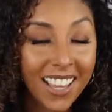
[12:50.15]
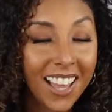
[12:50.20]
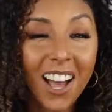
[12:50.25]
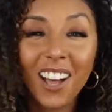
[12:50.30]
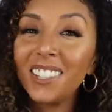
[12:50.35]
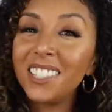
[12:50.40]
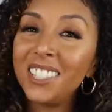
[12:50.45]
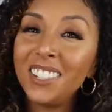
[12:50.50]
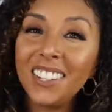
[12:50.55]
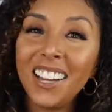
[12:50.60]

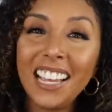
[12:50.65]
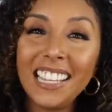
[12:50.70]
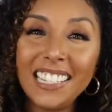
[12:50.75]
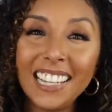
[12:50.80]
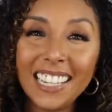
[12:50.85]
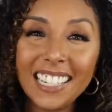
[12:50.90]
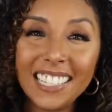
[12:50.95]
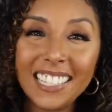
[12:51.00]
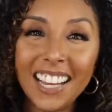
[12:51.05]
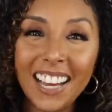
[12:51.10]
I'll see you guys
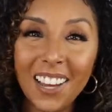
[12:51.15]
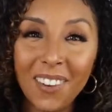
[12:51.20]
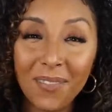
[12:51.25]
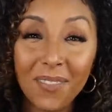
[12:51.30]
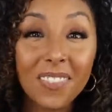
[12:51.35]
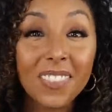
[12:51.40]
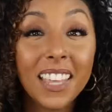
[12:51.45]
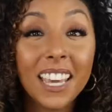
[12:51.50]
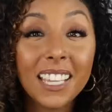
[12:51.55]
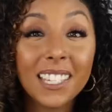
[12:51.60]
next time.
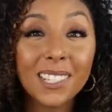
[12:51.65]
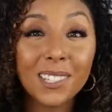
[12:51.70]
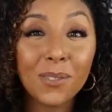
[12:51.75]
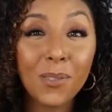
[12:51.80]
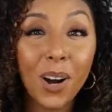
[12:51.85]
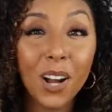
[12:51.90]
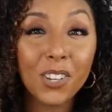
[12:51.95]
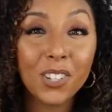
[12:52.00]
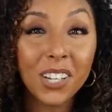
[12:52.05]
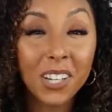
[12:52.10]
Thanks for
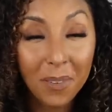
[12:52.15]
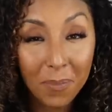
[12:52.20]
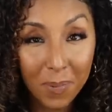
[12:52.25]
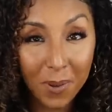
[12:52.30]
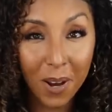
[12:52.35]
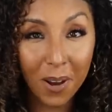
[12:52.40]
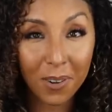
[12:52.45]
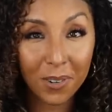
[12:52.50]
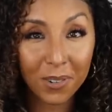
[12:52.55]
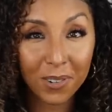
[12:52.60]
watching
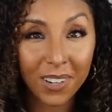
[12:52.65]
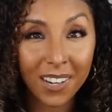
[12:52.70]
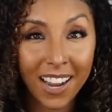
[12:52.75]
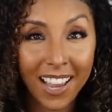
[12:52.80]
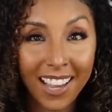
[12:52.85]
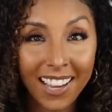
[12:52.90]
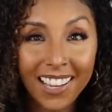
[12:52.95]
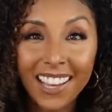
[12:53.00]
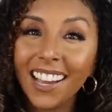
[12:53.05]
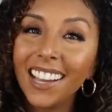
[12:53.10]
Bianca
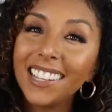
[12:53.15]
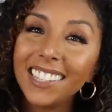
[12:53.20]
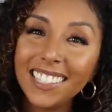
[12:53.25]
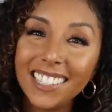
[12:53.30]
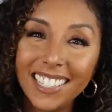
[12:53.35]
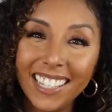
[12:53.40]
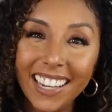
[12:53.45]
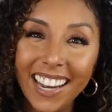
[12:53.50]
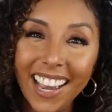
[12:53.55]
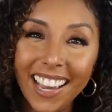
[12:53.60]
Renee
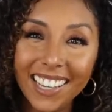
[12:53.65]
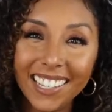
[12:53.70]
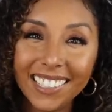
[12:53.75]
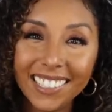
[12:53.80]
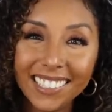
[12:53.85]
today.